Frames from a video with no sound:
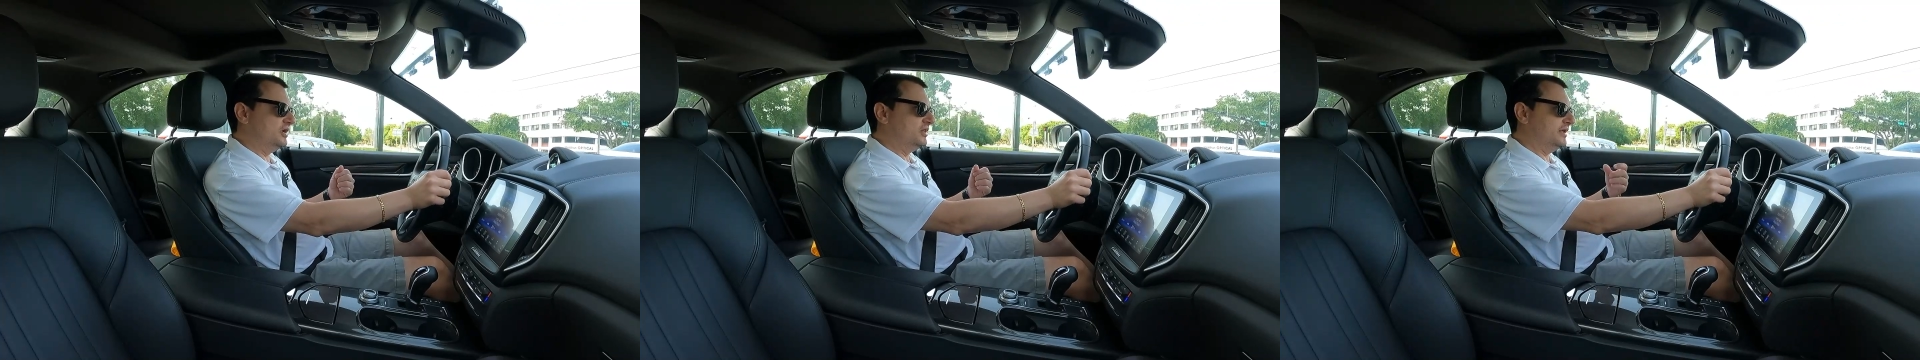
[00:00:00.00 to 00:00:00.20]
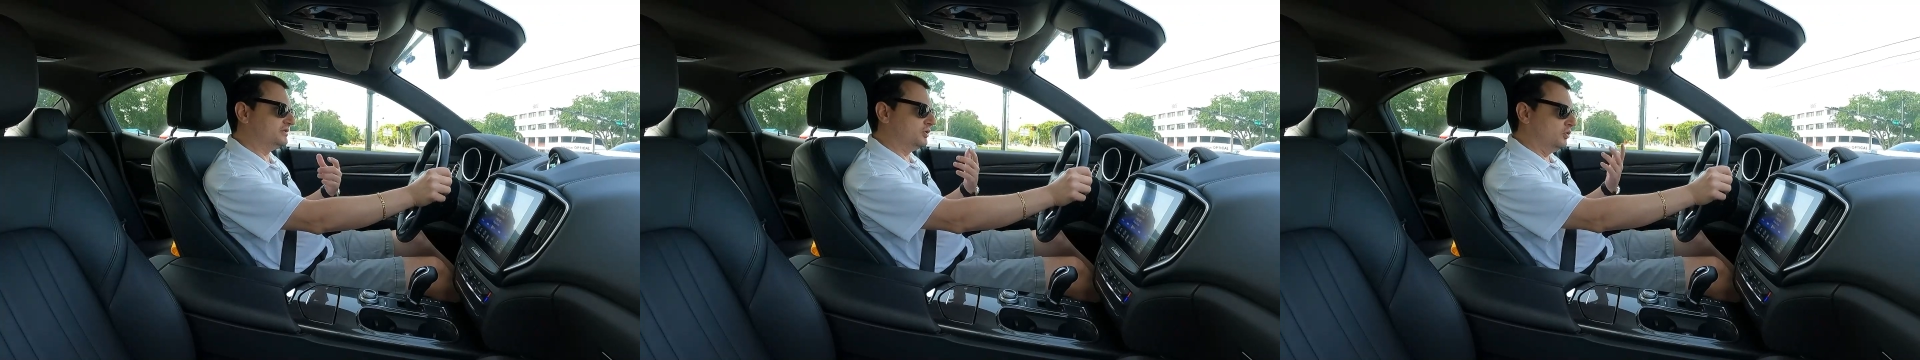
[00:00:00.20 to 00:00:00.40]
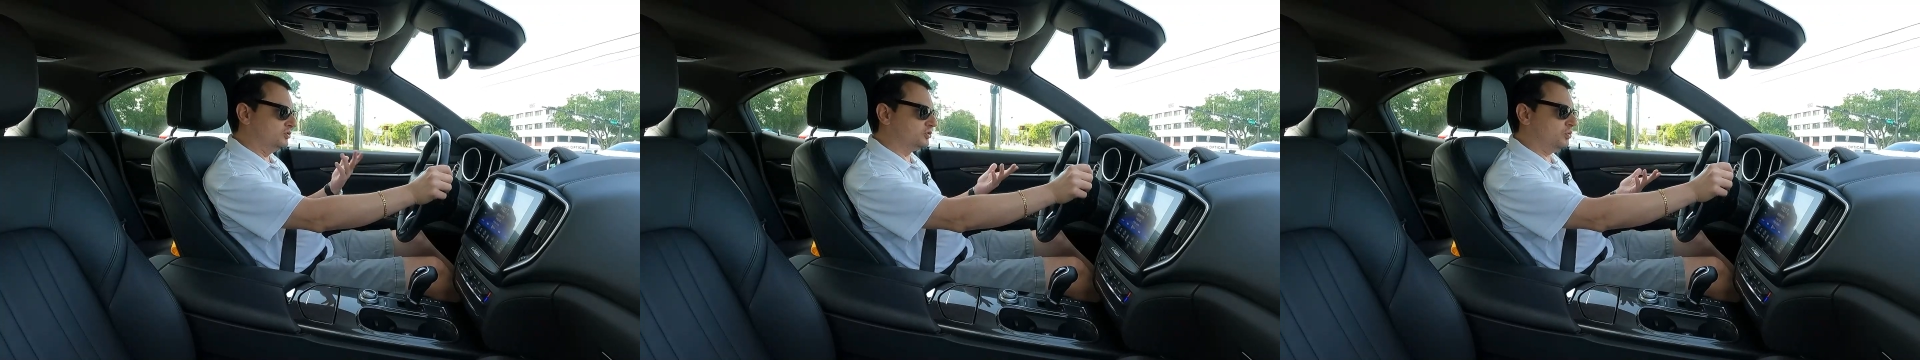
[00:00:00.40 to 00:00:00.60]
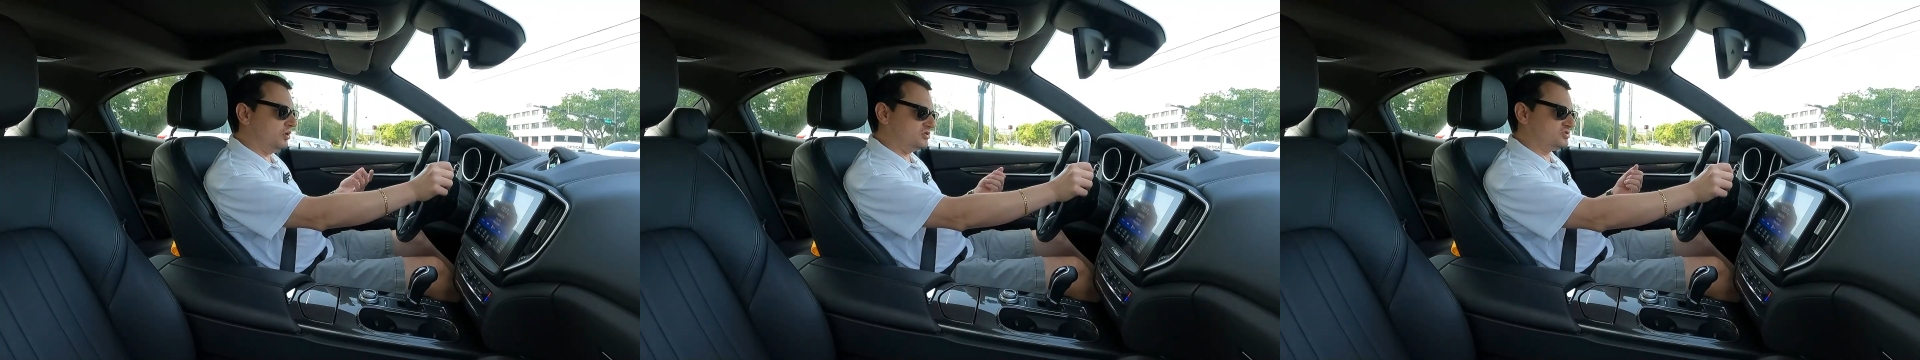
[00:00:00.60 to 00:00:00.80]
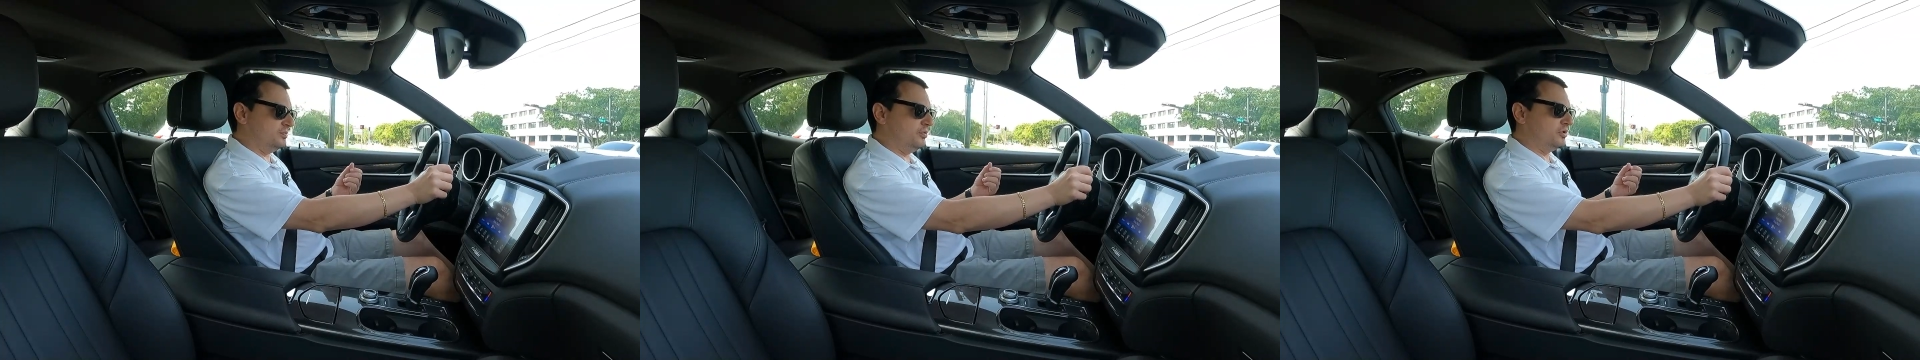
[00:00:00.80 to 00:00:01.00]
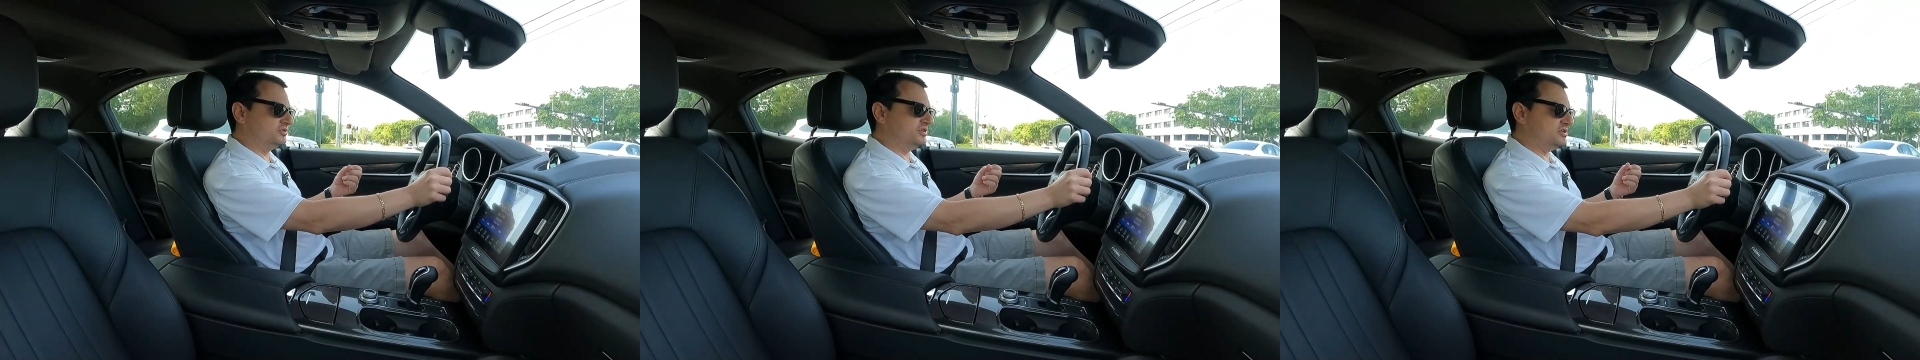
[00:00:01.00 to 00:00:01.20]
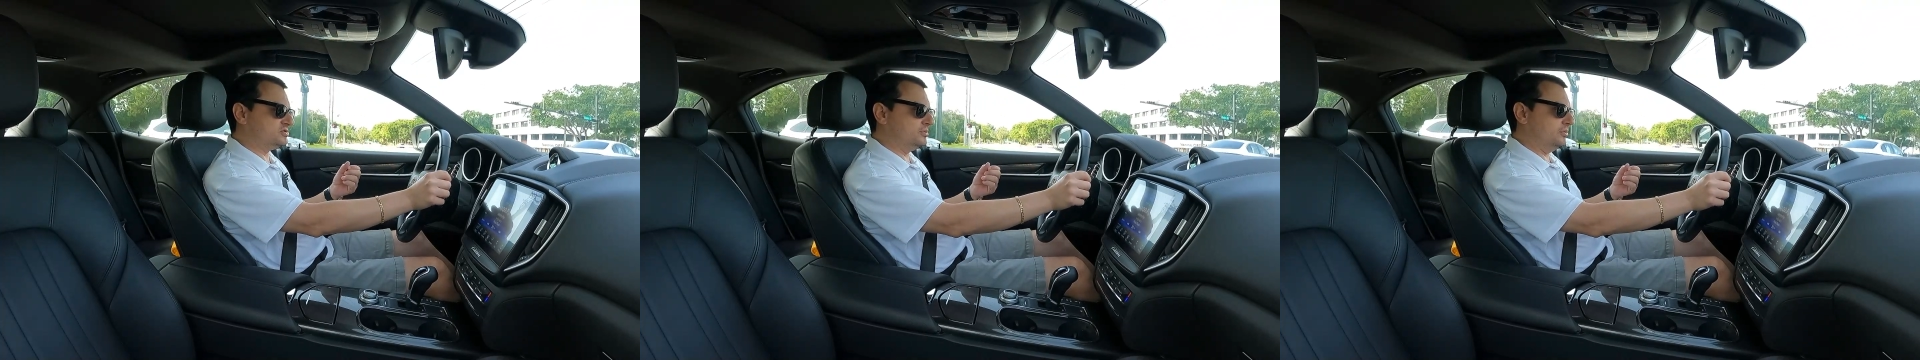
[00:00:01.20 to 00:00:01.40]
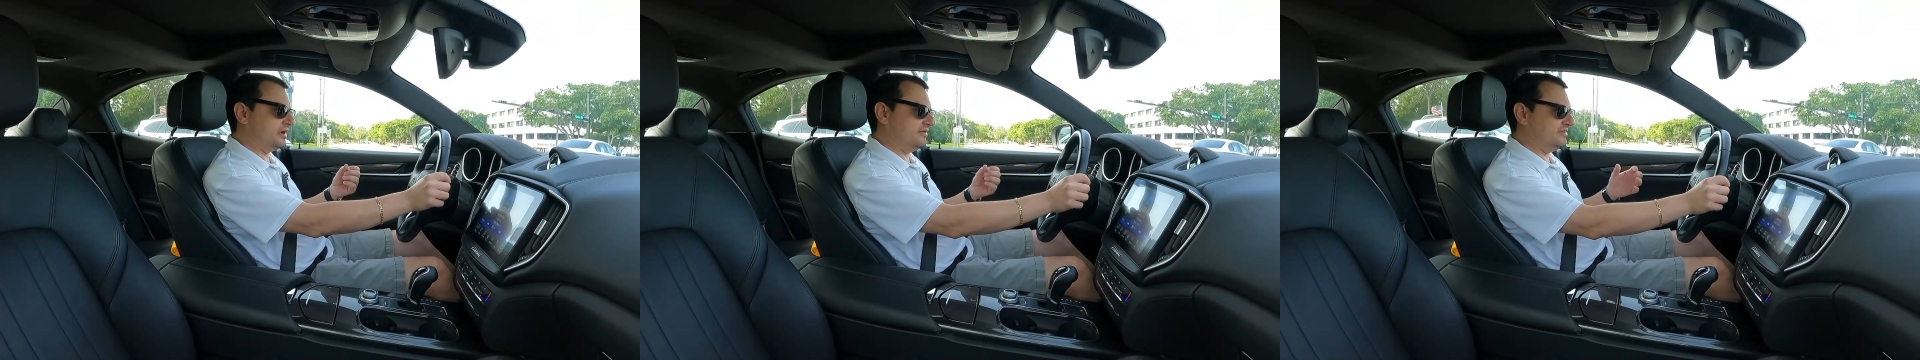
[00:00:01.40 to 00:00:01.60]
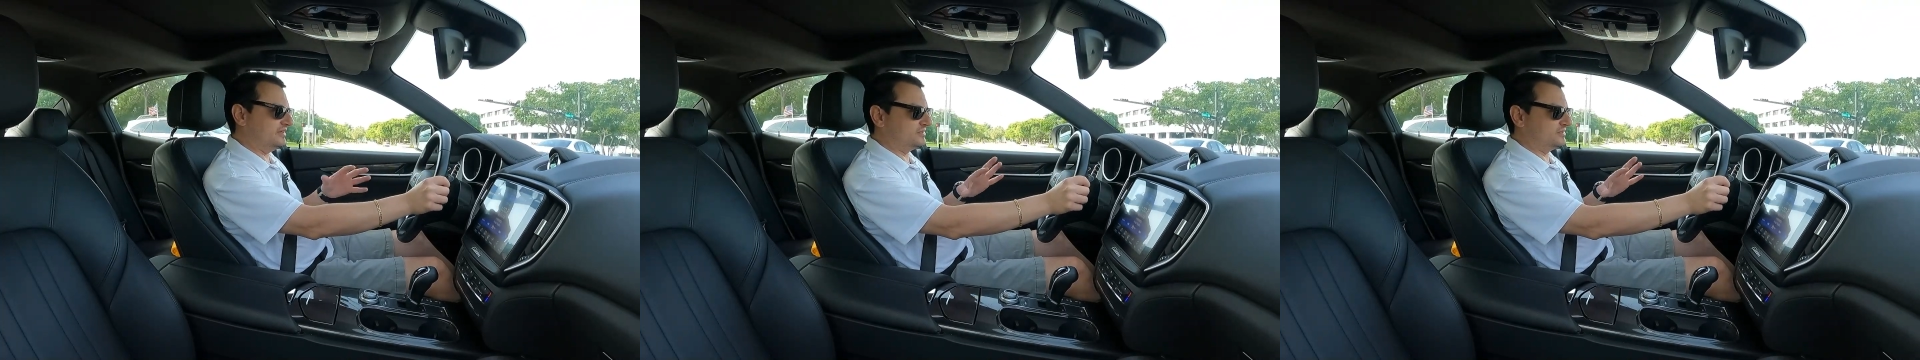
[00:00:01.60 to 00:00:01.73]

like the old Quattroportes or whatever,